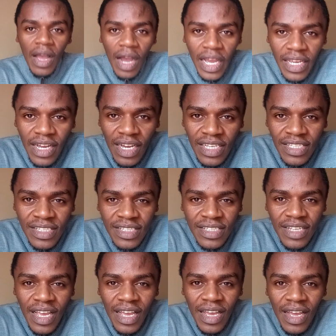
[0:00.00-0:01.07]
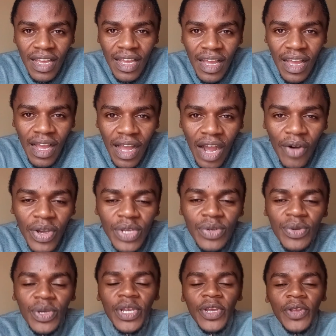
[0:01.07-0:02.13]
Hi guys, how are
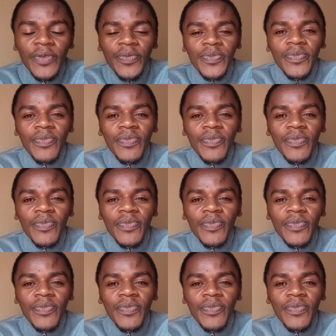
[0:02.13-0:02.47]
you doing?